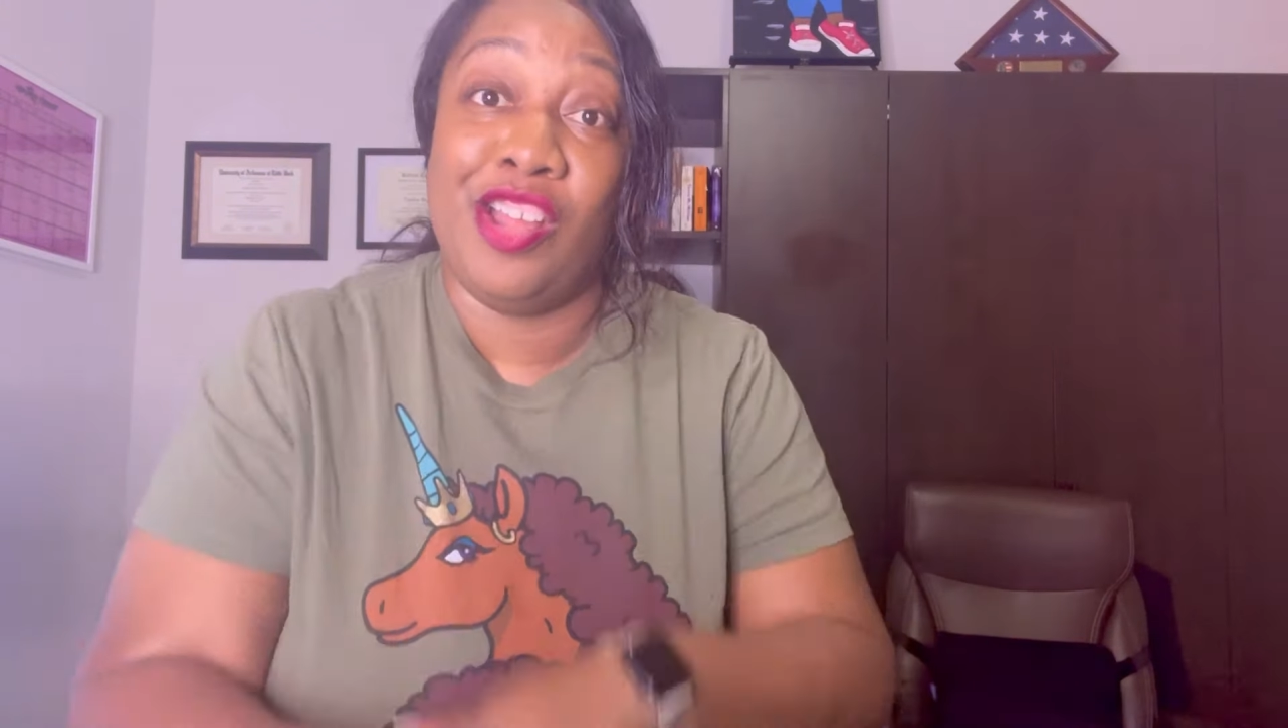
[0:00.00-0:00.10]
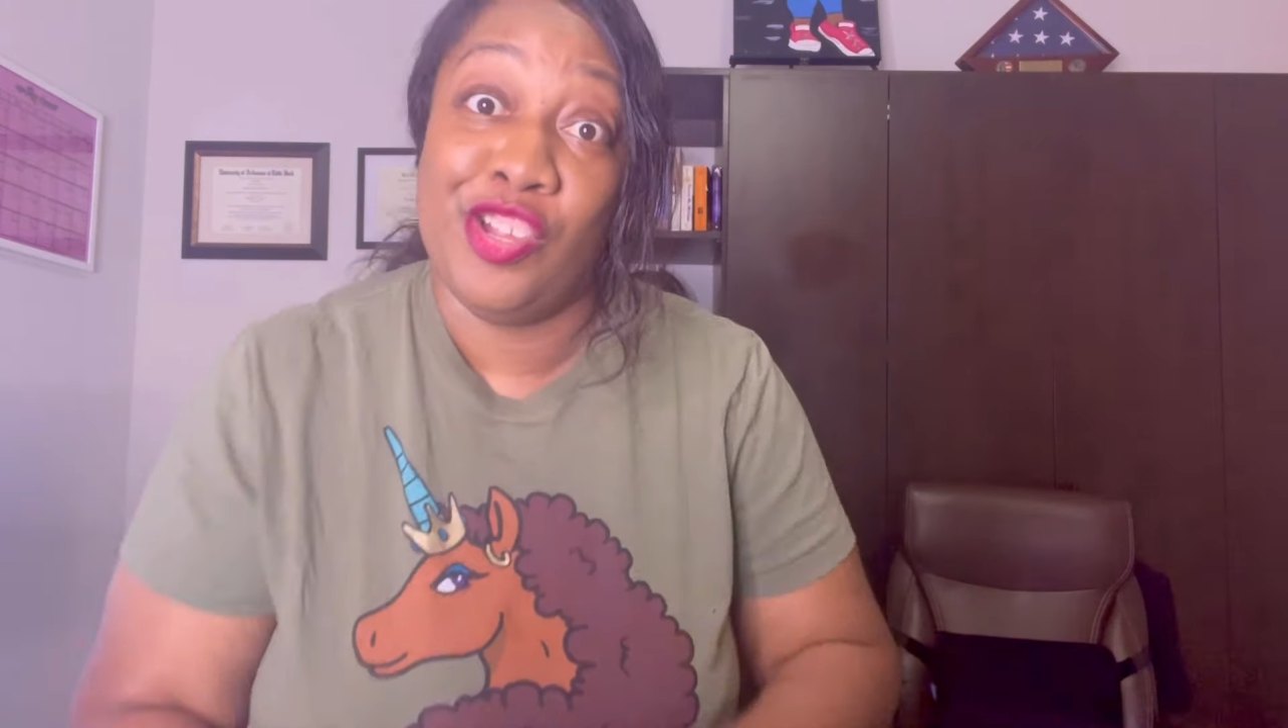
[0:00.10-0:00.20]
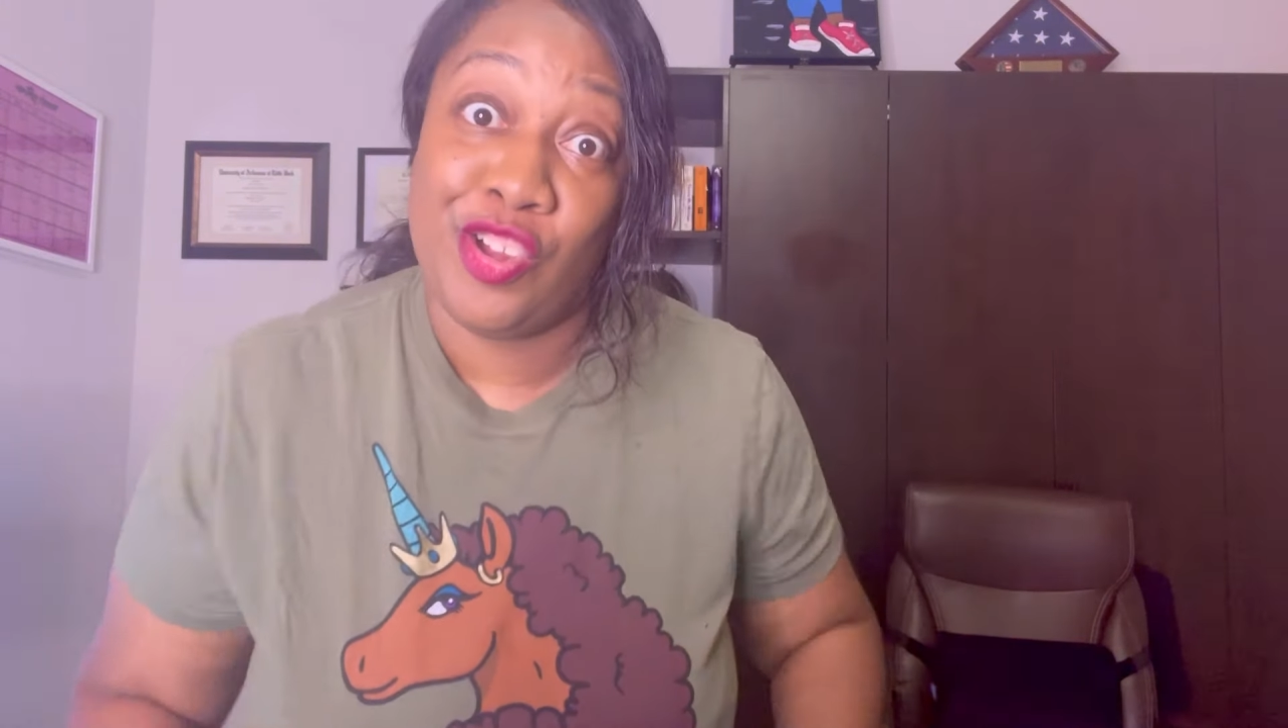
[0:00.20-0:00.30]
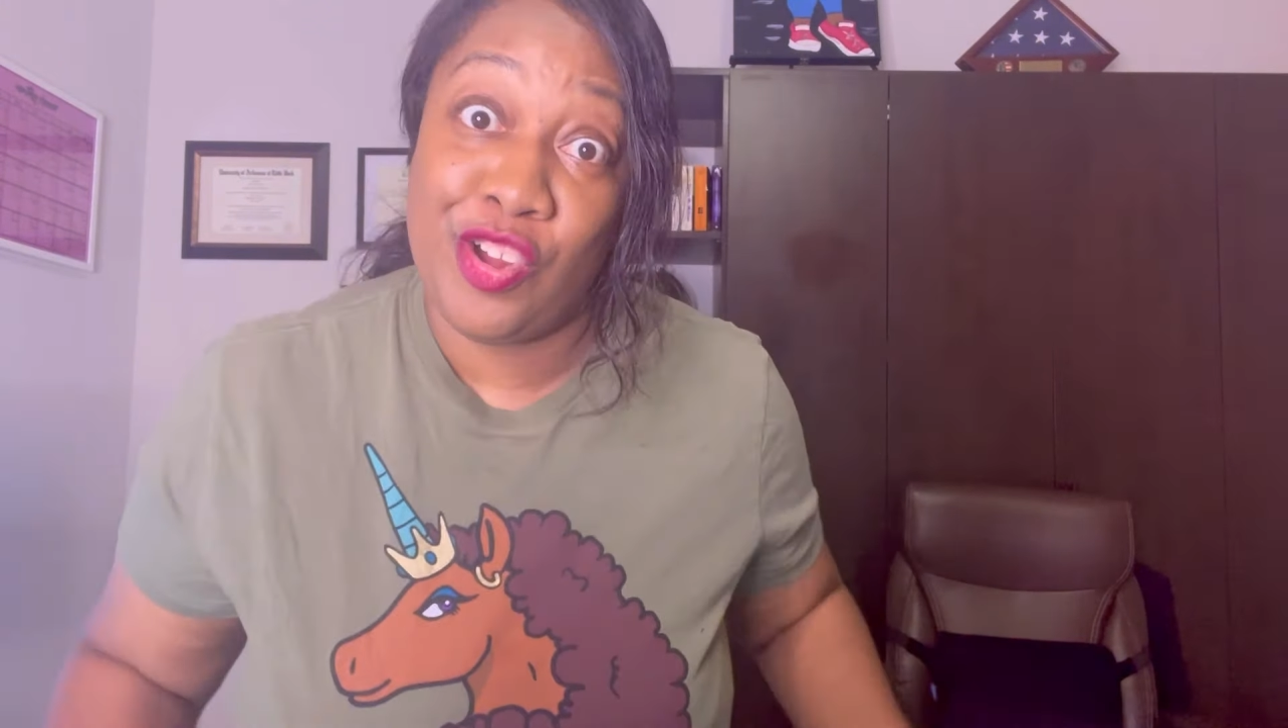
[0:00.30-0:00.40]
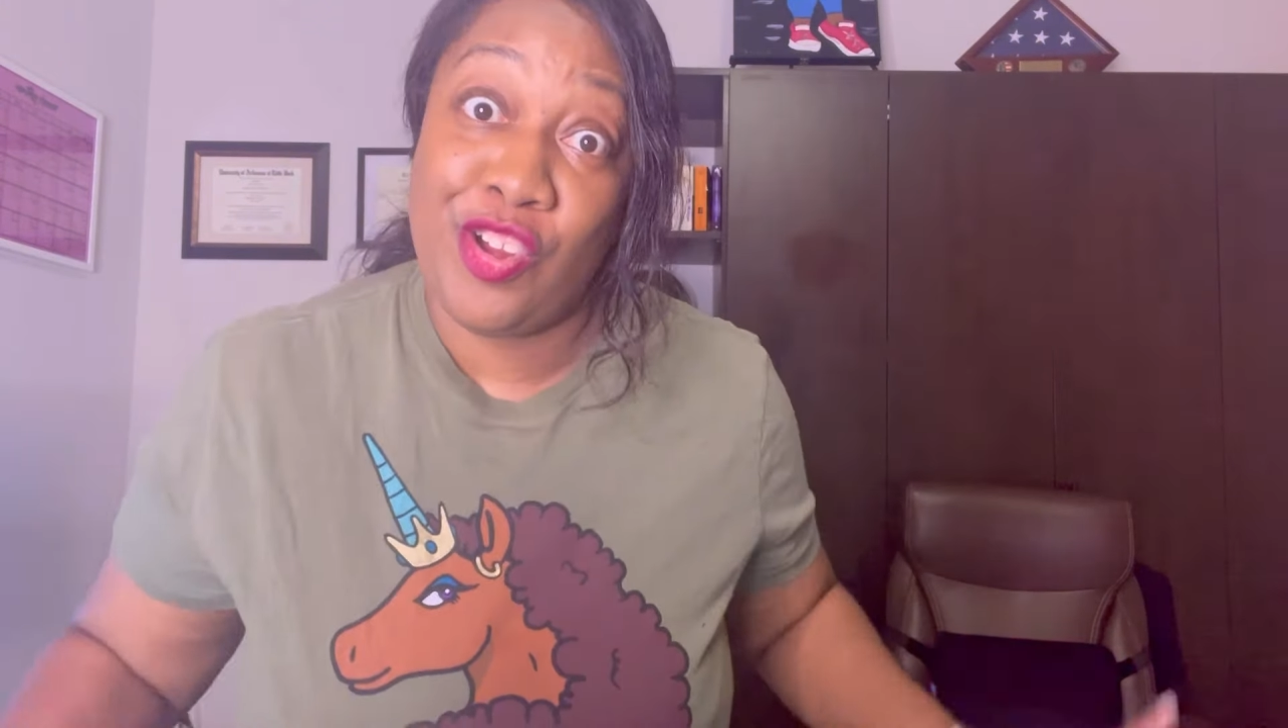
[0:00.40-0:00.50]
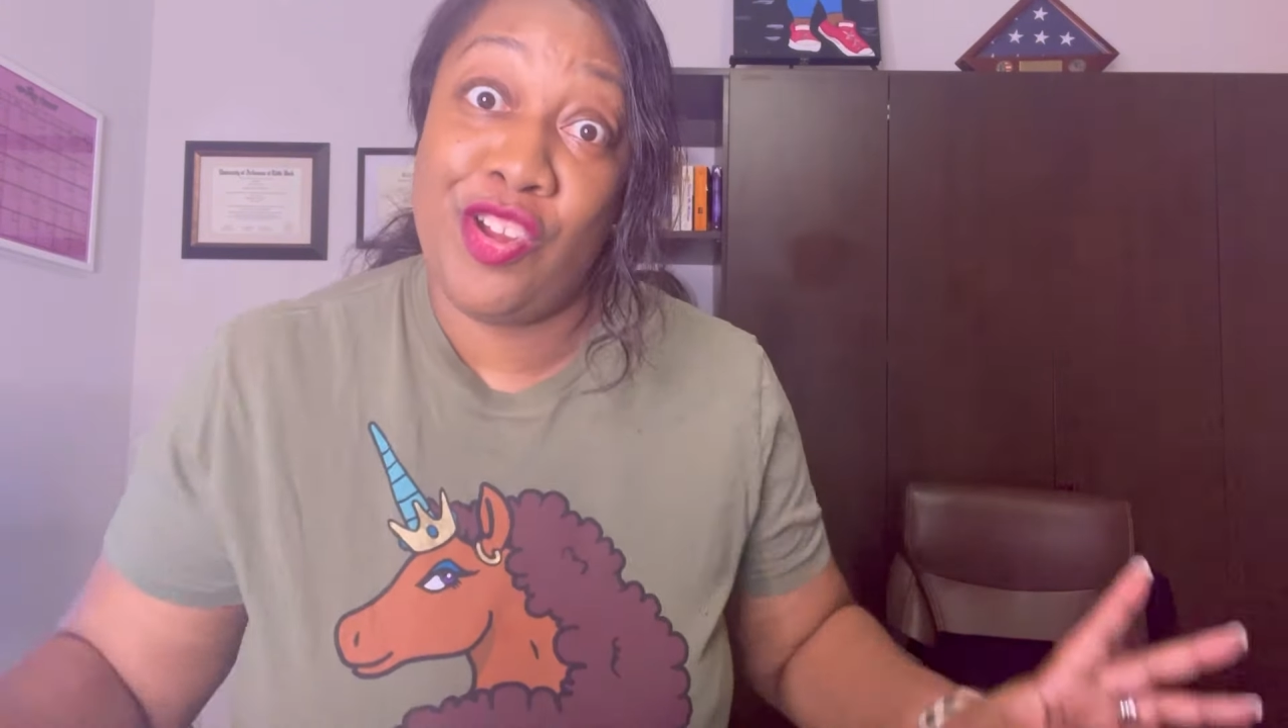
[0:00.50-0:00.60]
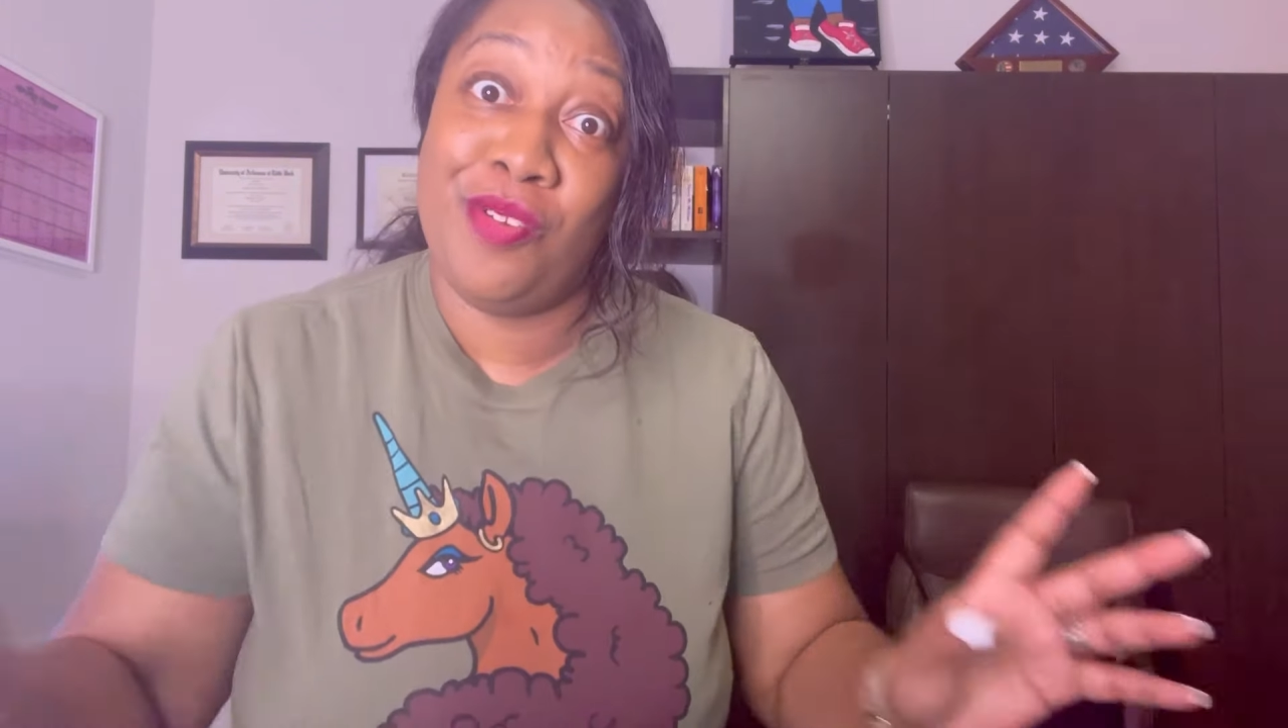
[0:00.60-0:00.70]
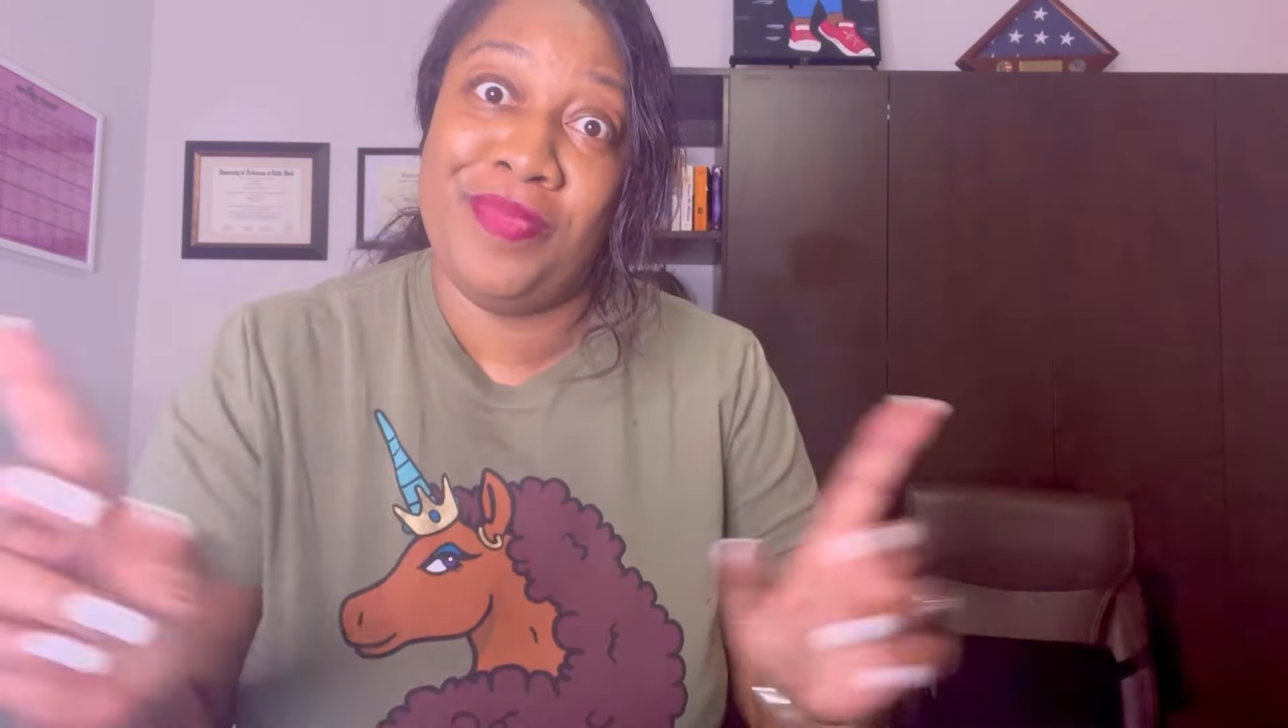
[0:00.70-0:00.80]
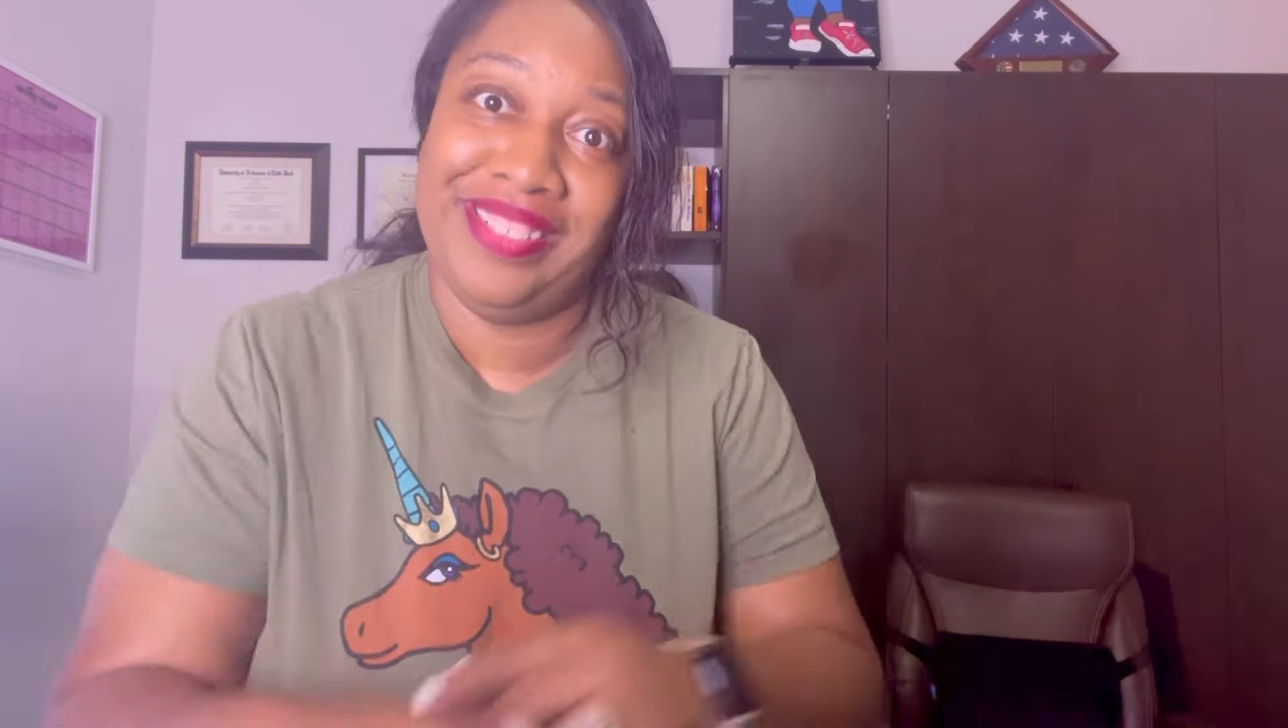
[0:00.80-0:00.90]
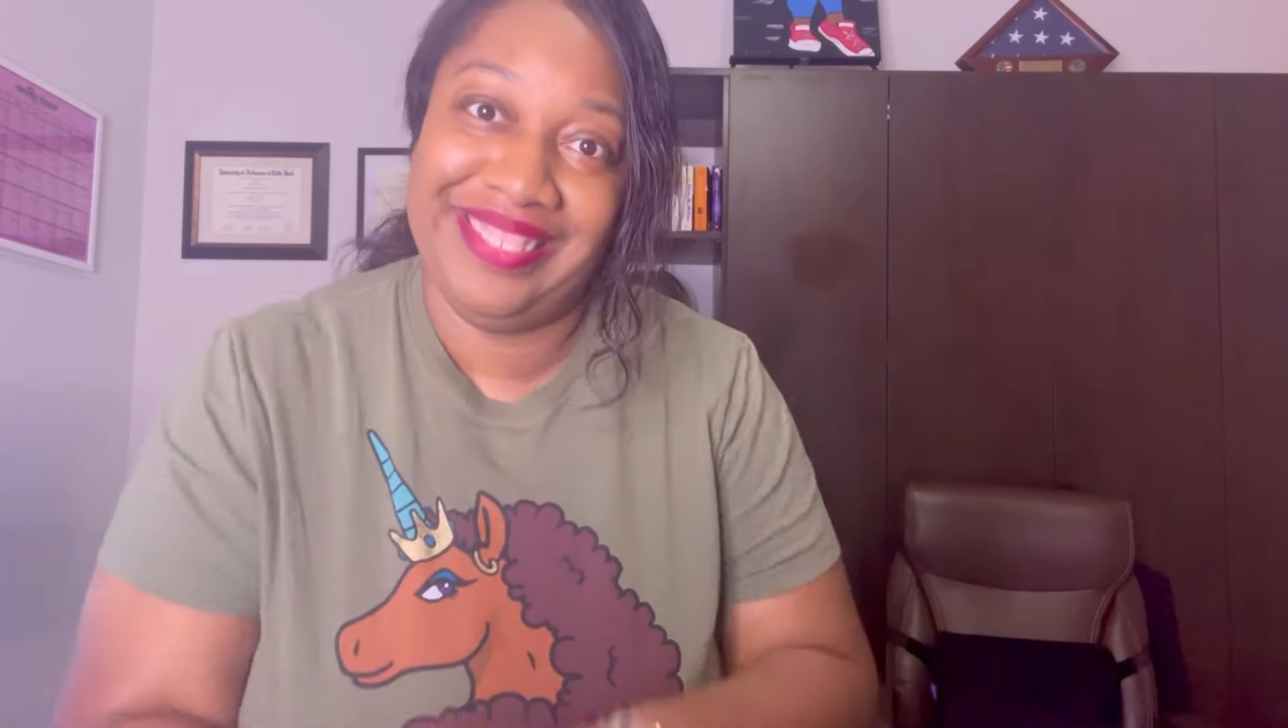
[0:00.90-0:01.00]
You
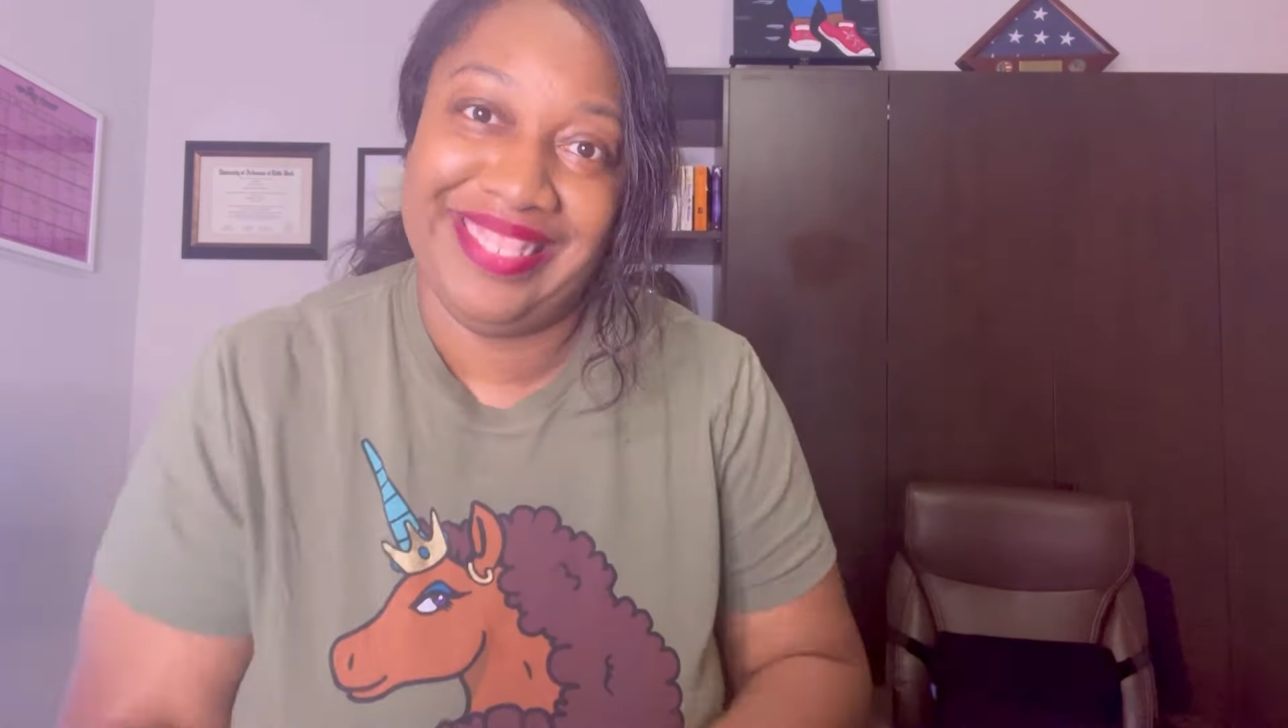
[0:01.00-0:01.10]
heard me?